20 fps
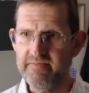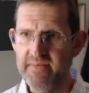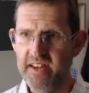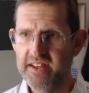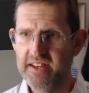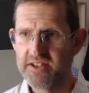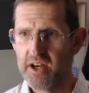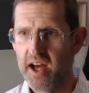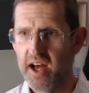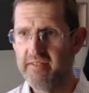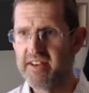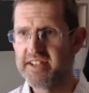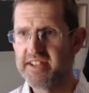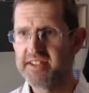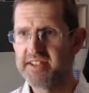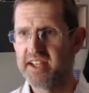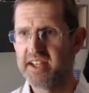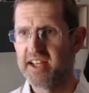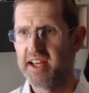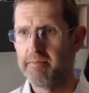So
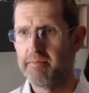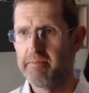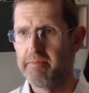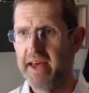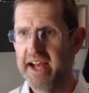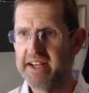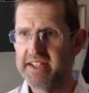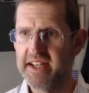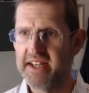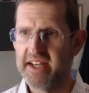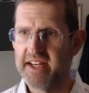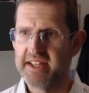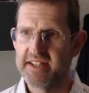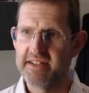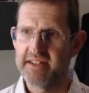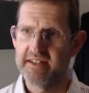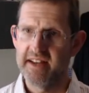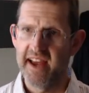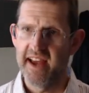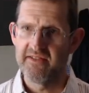obviously, back
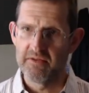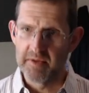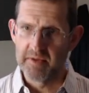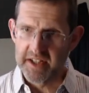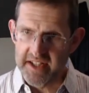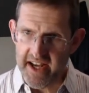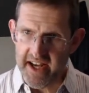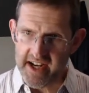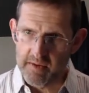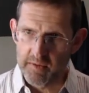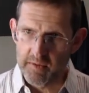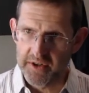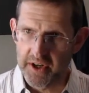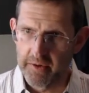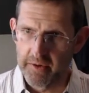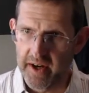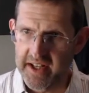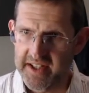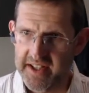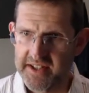tests have to be taken with a
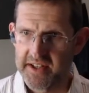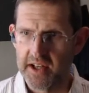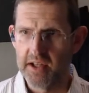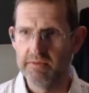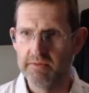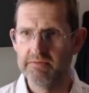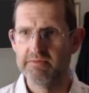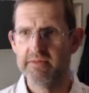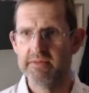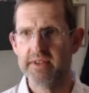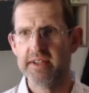grain of salt.